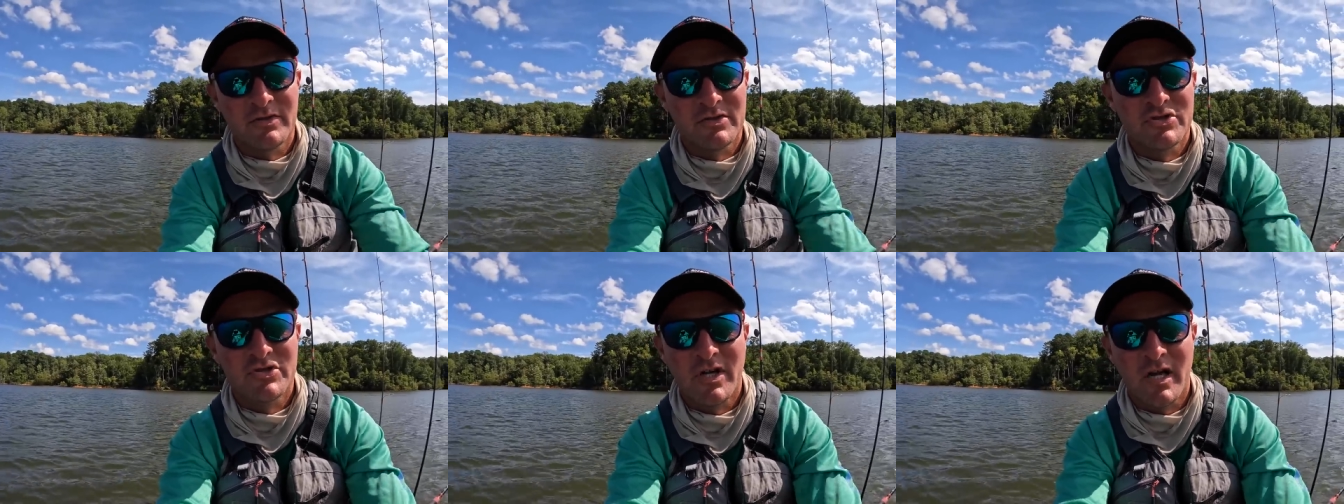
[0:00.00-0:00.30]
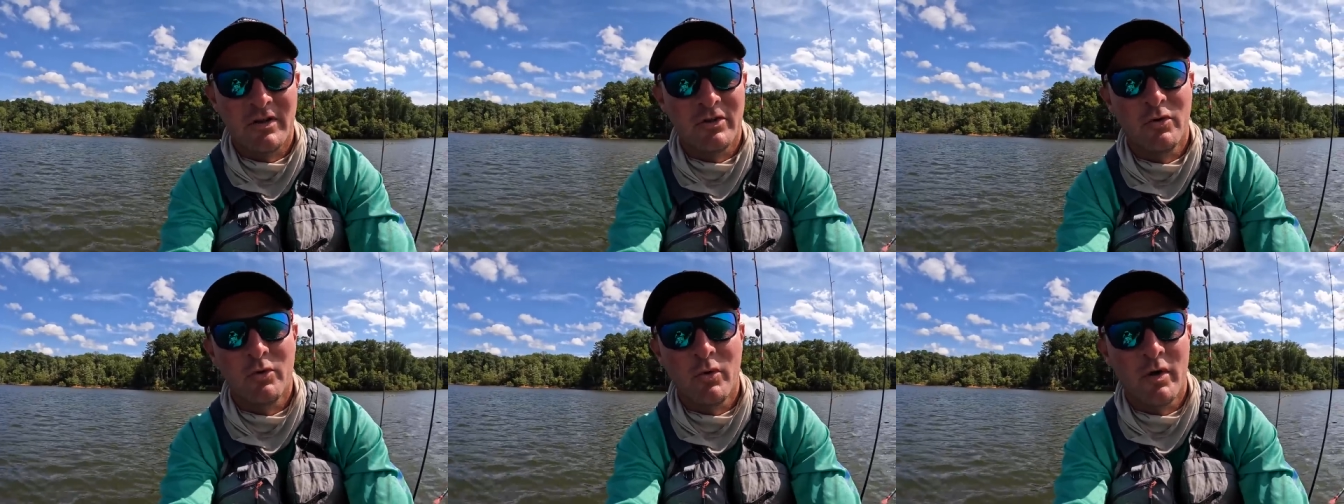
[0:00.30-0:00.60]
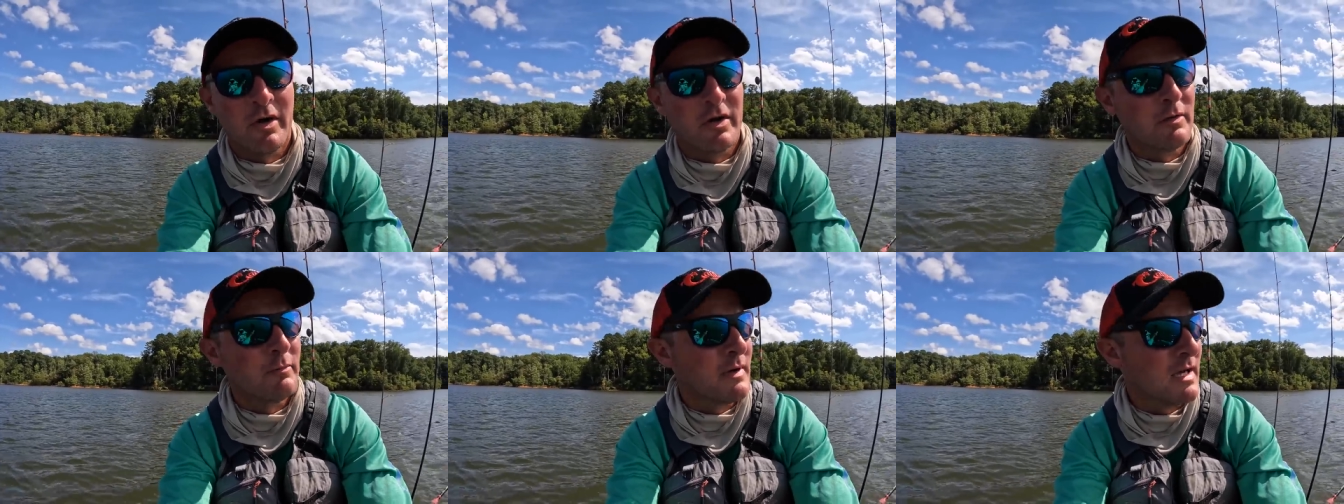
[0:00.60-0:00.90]
this shallow
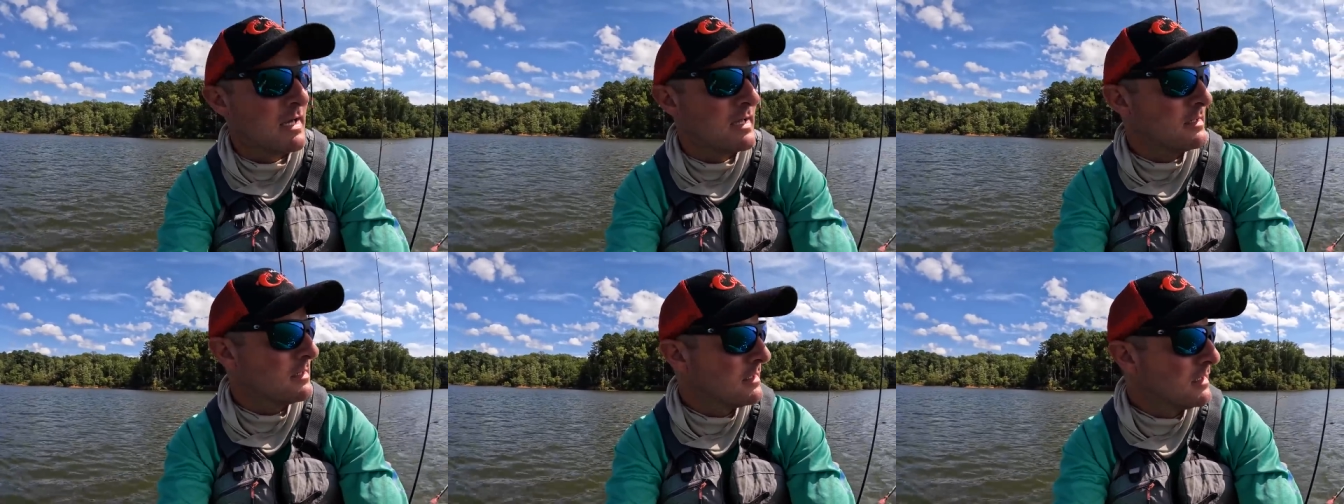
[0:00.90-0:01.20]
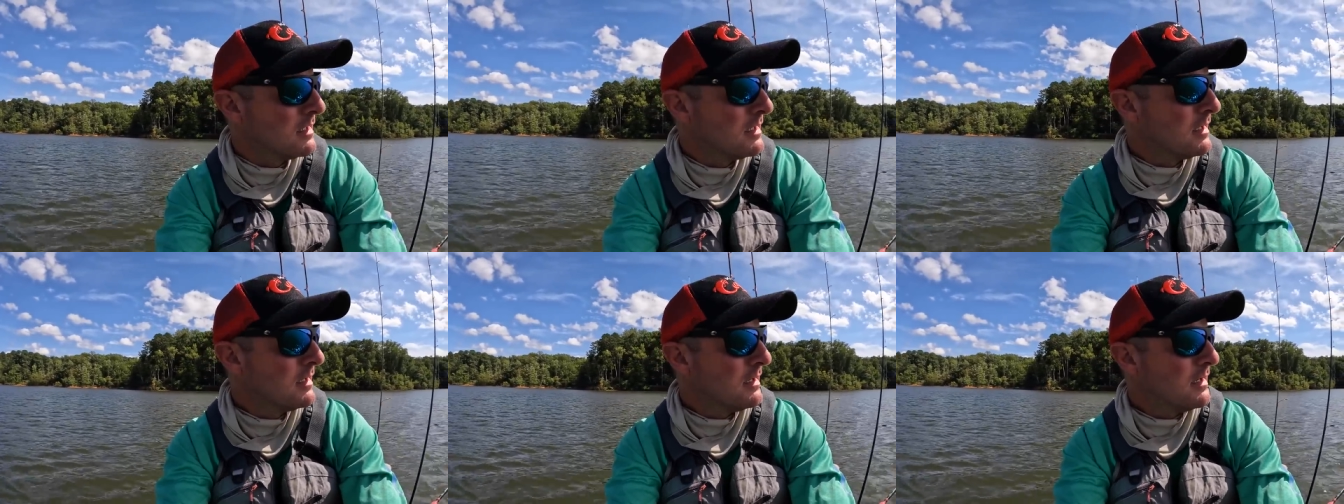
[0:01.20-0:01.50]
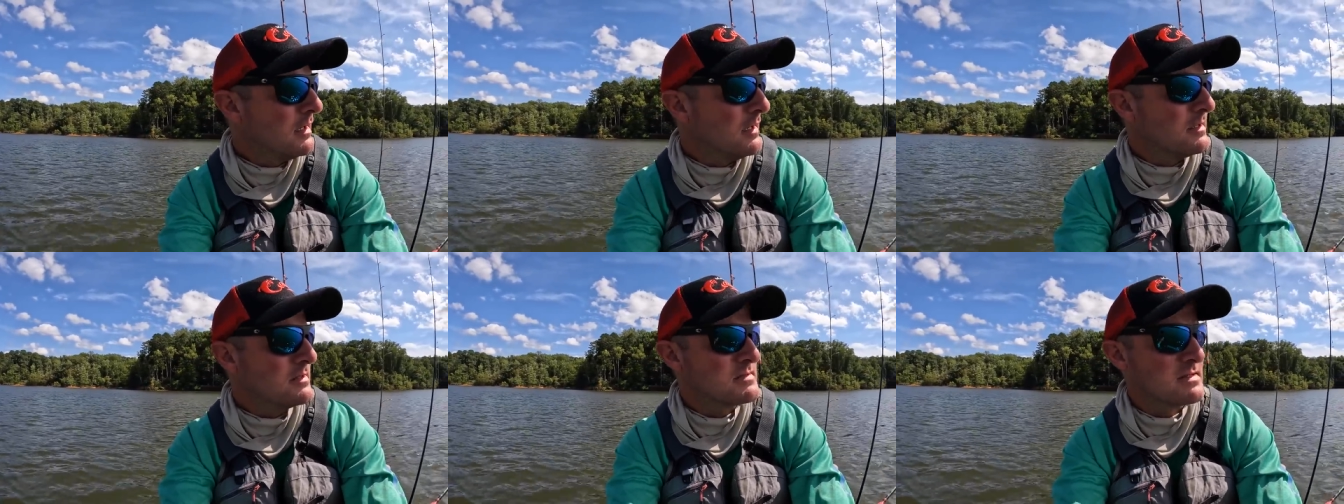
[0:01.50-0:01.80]
water bite
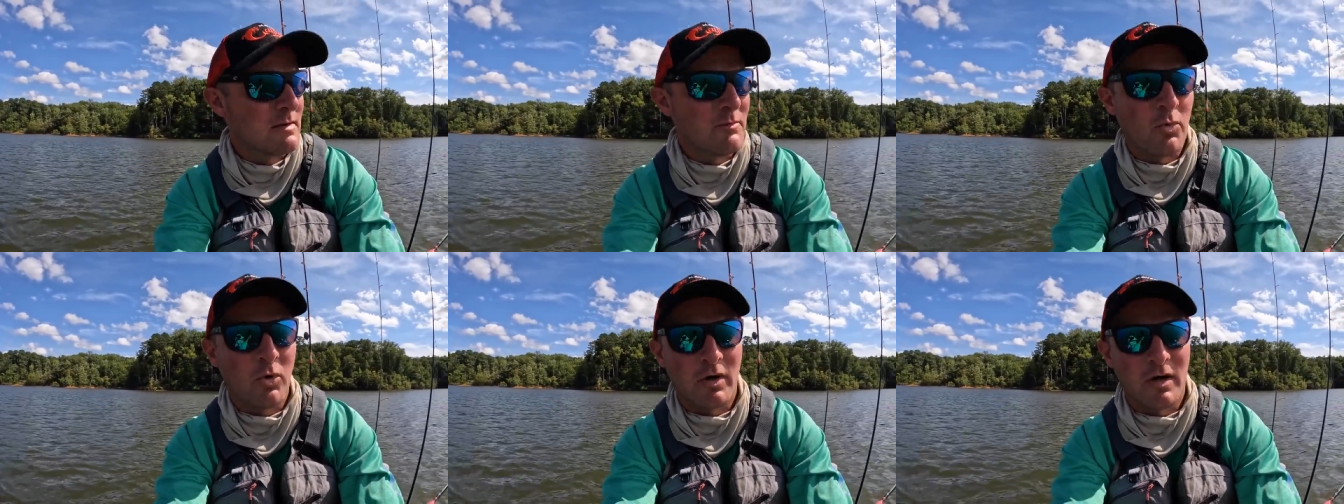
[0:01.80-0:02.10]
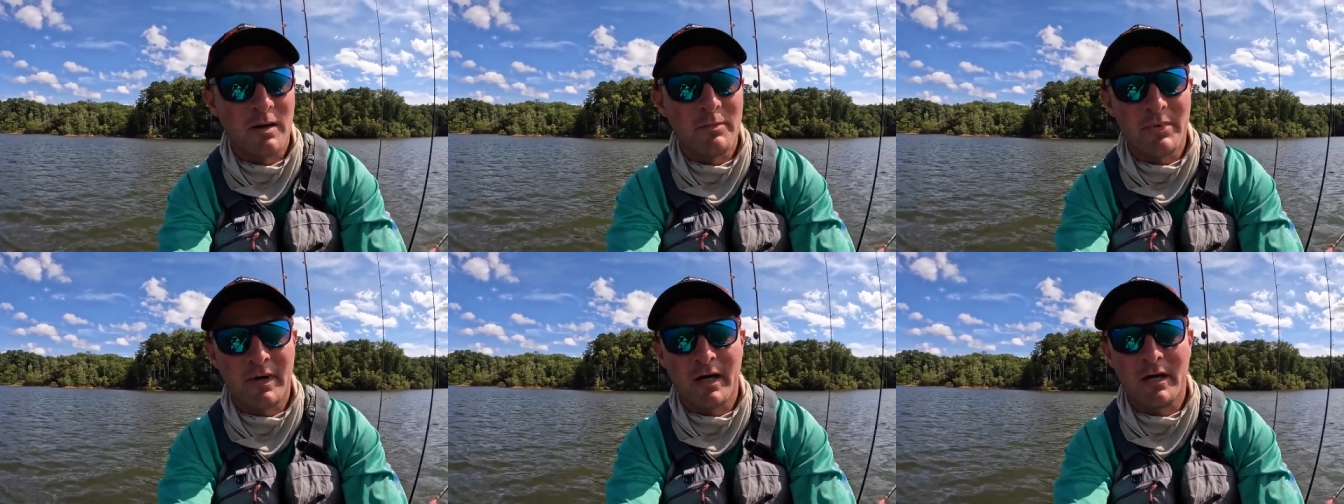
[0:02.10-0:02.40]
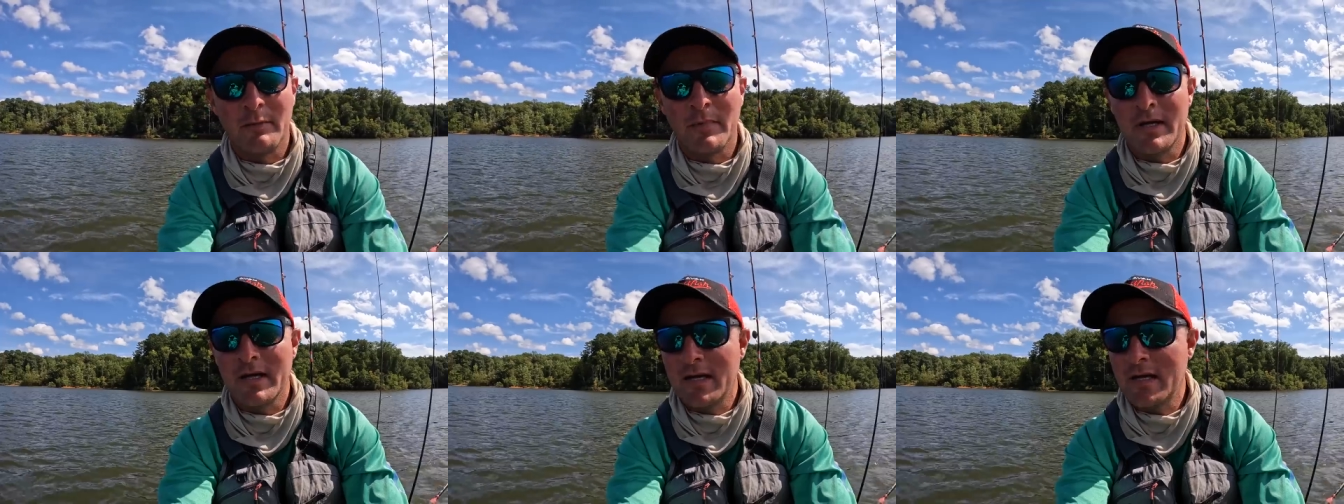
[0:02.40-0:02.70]
uh, somewhere up
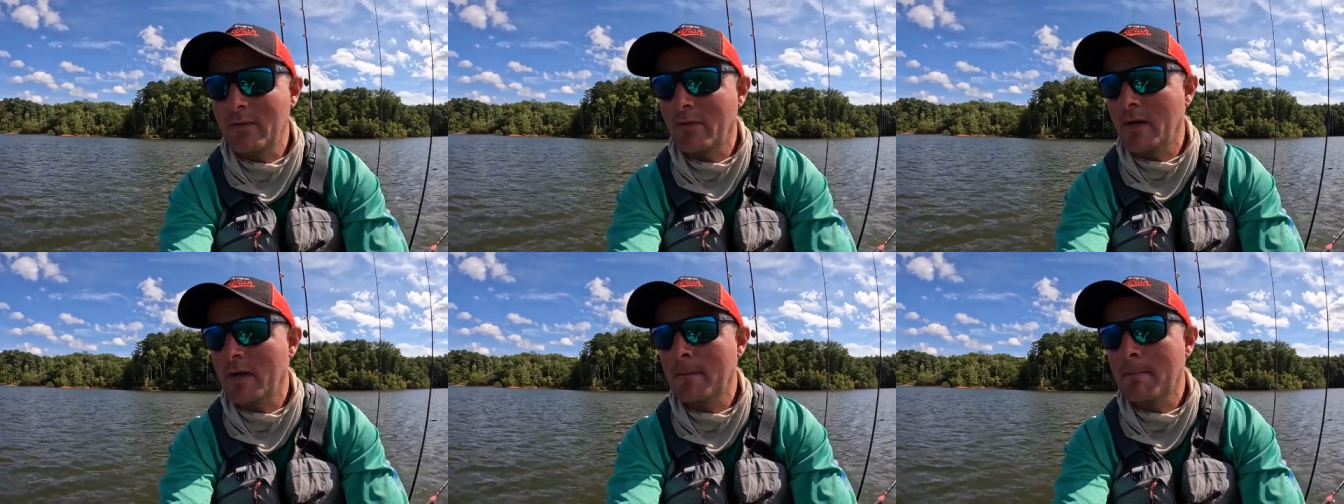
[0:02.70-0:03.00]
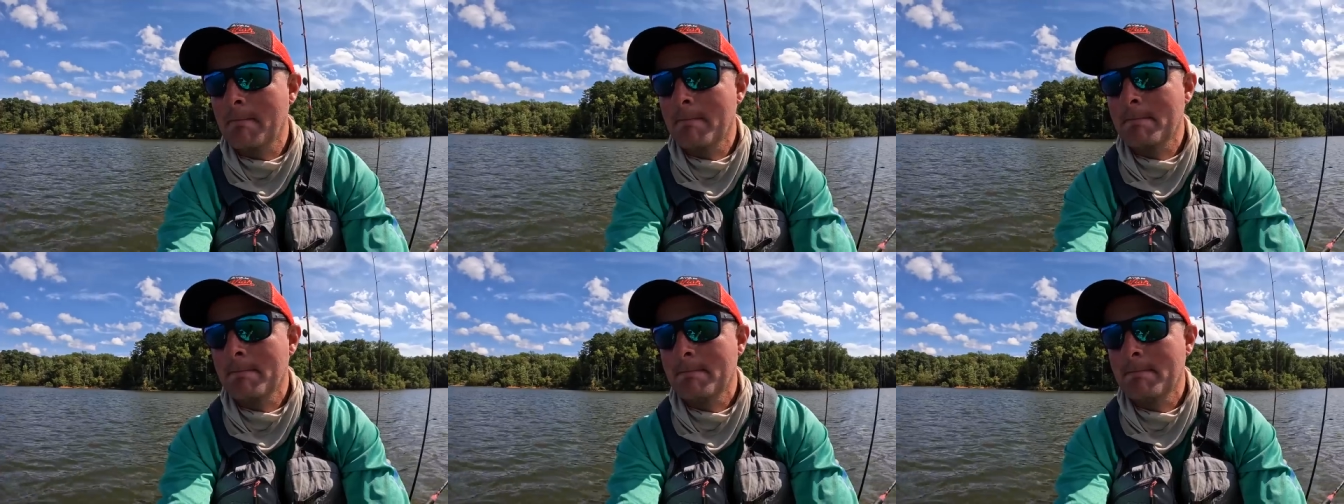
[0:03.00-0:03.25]
there. But anyway,